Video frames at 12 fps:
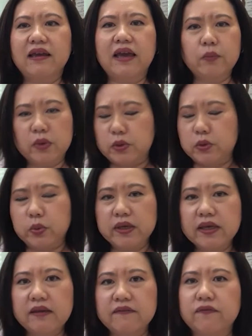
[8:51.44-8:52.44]
And we're doing
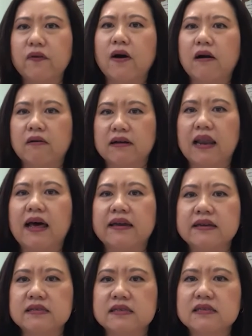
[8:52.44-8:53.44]
it for our
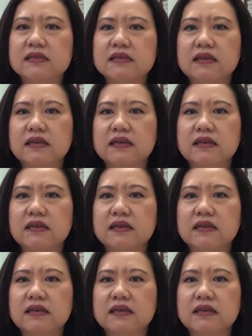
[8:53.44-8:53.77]
clients.